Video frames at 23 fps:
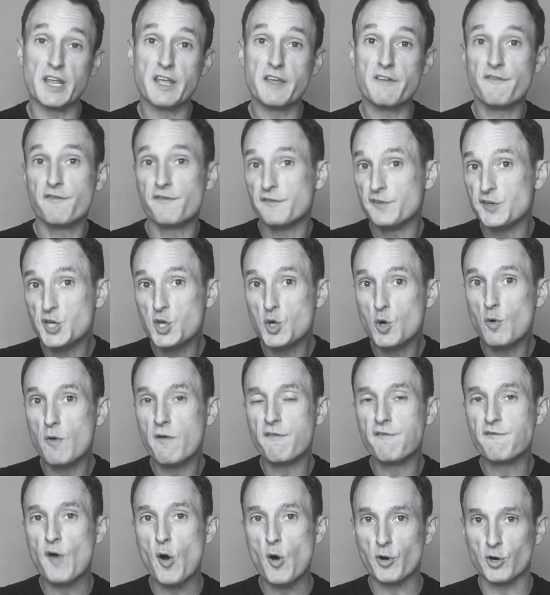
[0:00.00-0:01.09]
a few
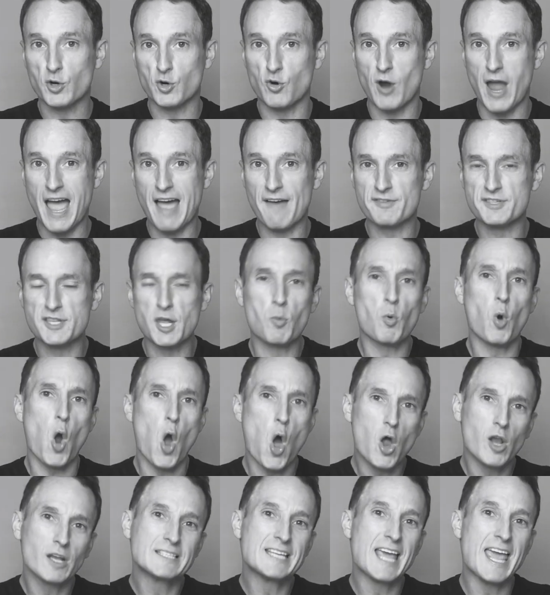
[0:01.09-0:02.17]
photographs that were
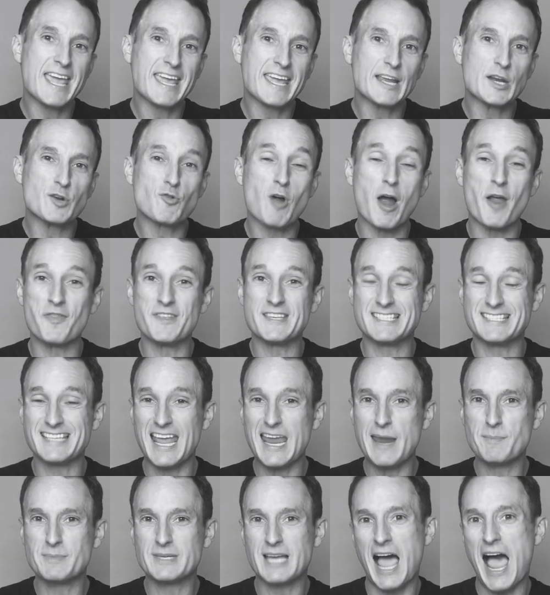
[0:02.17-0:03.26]
all taken around the
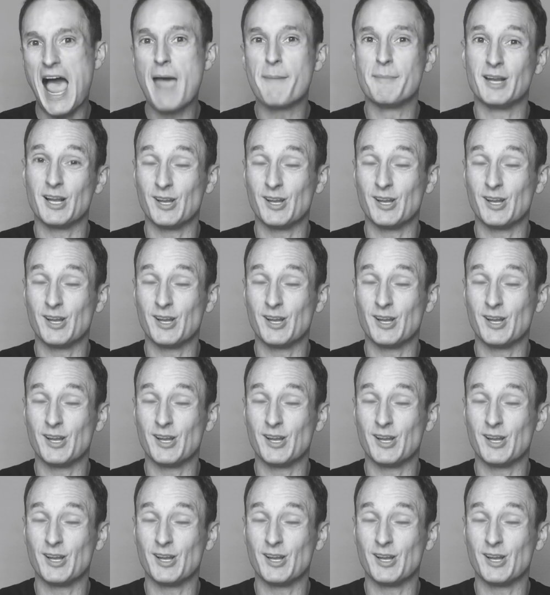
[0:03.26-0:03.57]
same time,